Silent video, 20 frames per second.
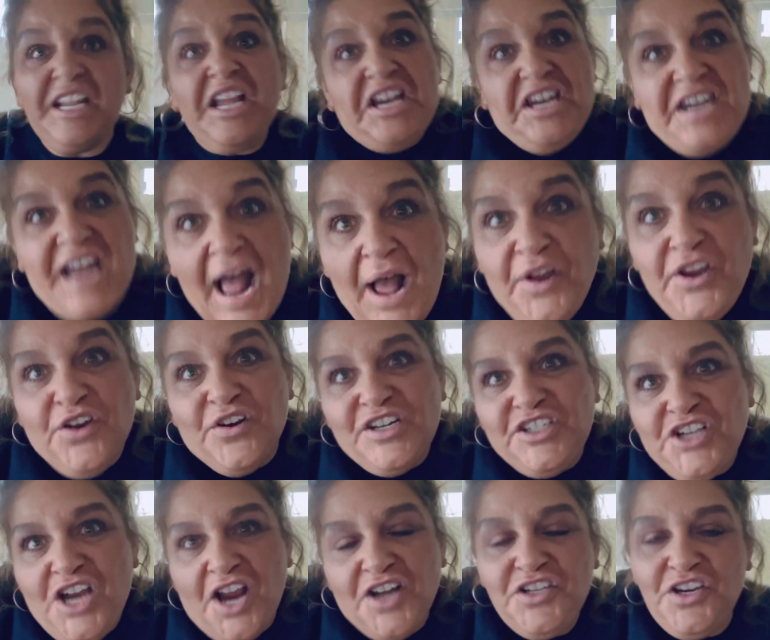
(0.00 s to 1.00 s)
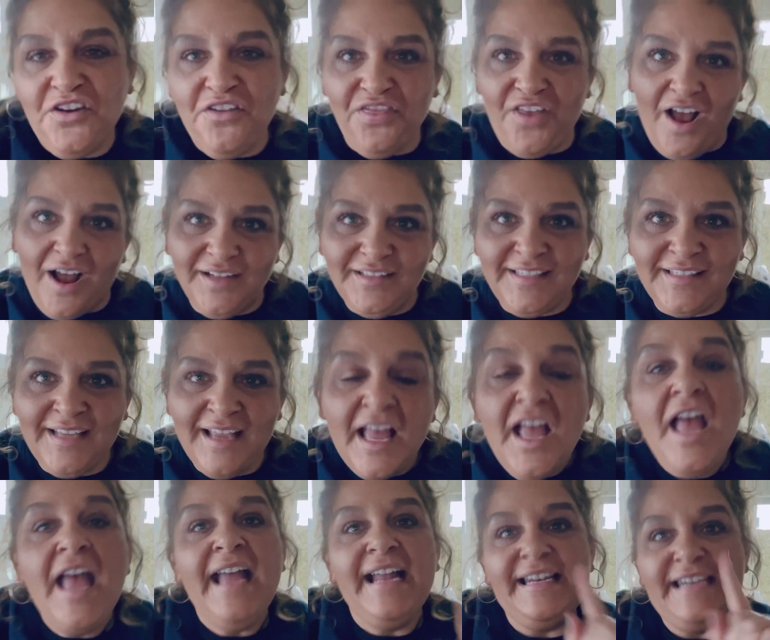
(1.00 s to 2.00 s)
Now you're in charge of your thoughts.
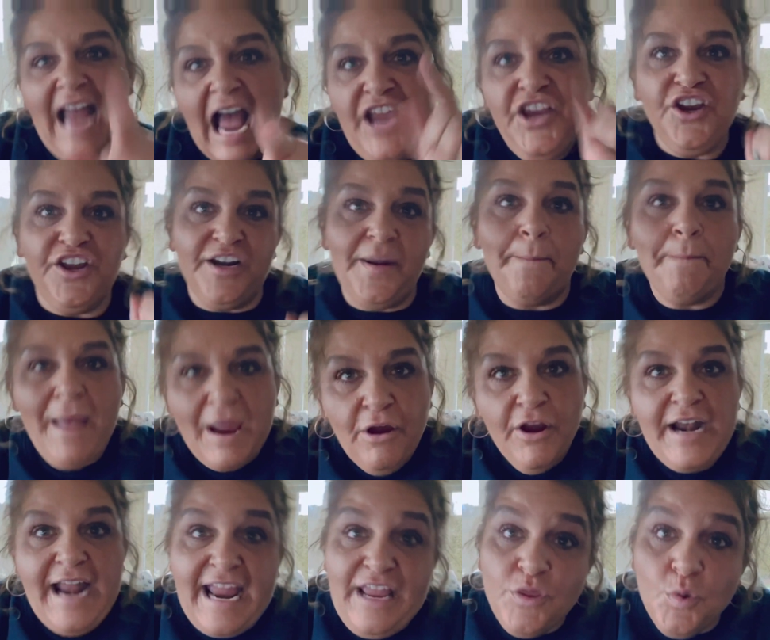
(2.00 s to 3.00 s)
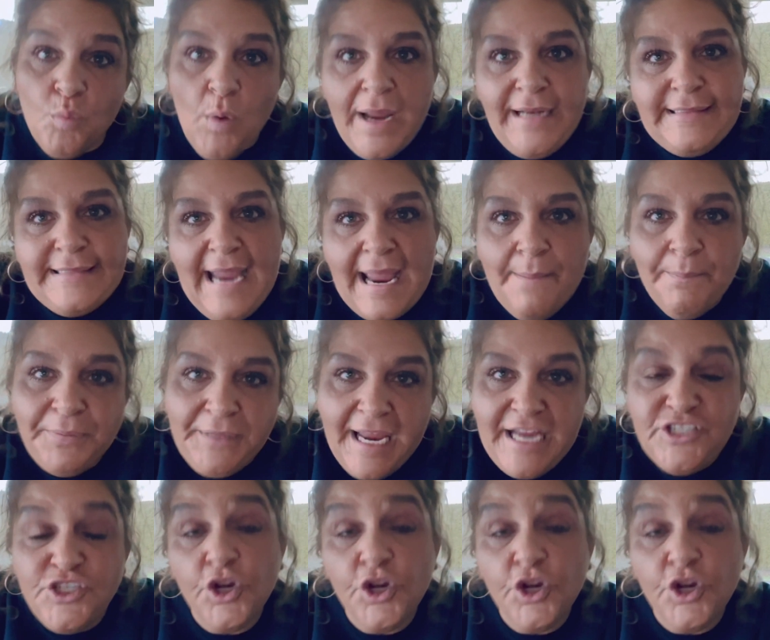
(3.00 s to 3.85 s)
Now you're going to marinate in the right damn place.